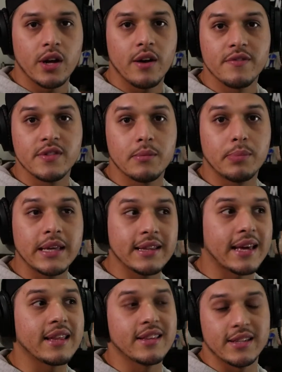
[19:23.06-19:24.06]
of the beat
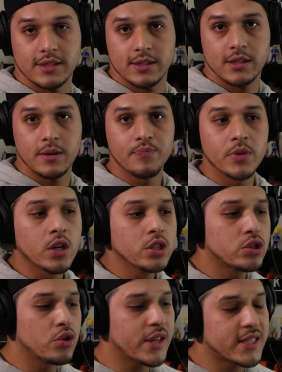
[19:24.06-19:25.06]
like this.
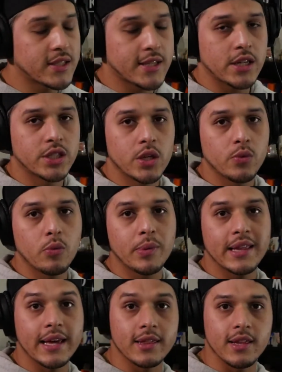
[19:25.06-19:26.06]
So this essentially will be
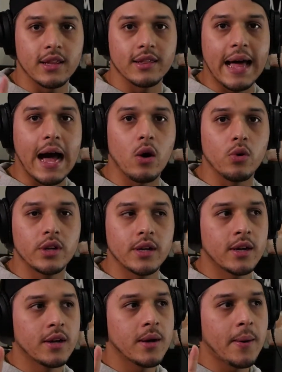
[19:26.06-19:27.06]
like the loud
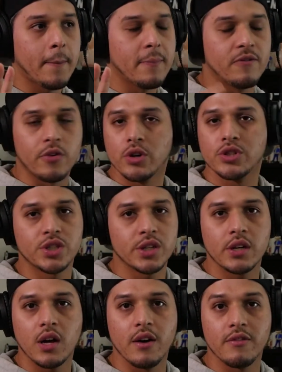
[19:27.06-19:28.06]

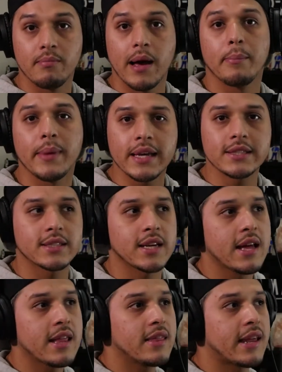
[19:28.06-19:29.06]
version of my mix
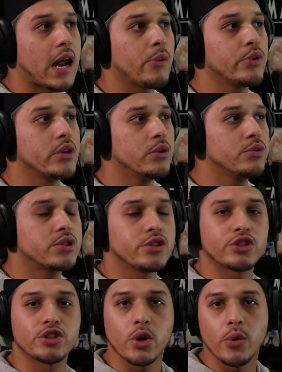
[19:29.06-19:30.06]
that I will use
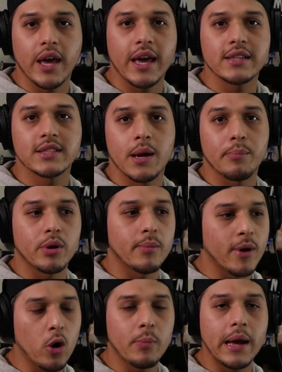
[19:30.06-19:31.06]
to showcase and
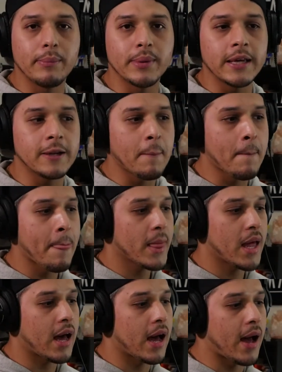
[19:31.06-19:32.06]
promote my beat.
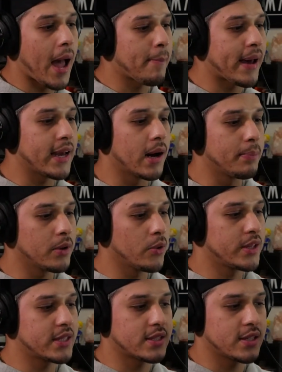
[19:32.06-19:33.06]
I might
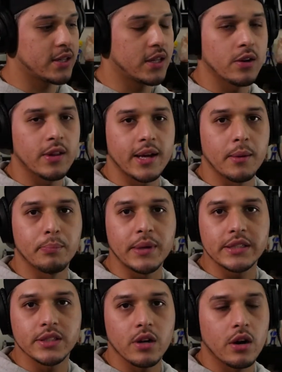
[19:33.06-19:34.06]
upload this to, like a
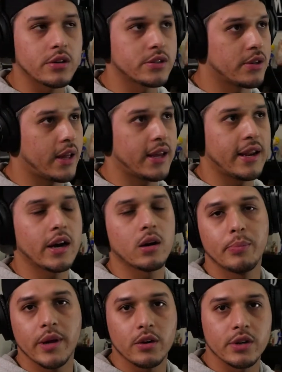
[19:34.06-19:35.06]
BeatStars or like an
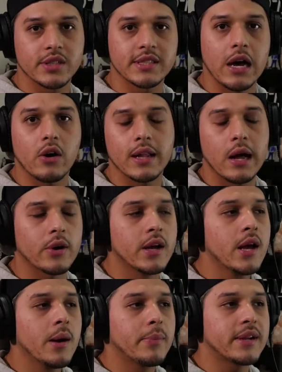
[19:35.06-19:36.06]
Airbit or a SoundCloud,
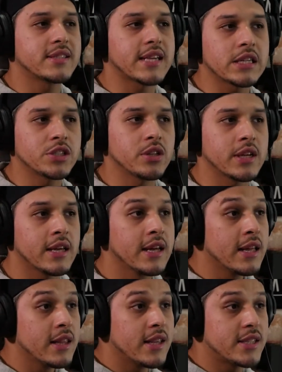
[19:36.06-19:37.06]
but essentially
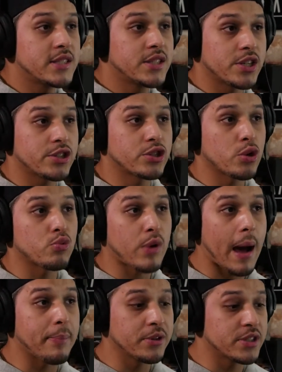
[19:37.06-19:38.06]
this is just so
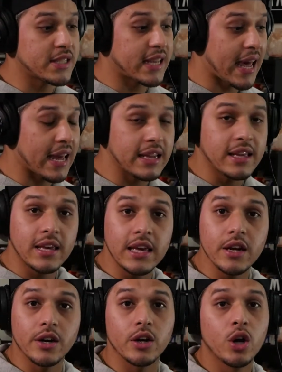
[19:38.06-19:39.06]
rappers can
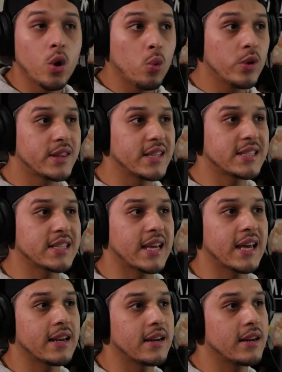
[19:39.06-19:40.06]
hear what this
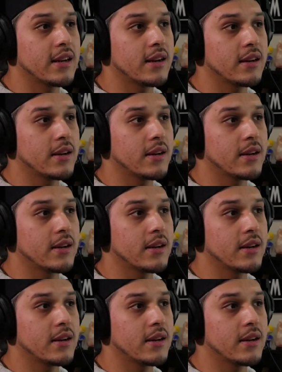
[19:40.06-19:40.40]
can,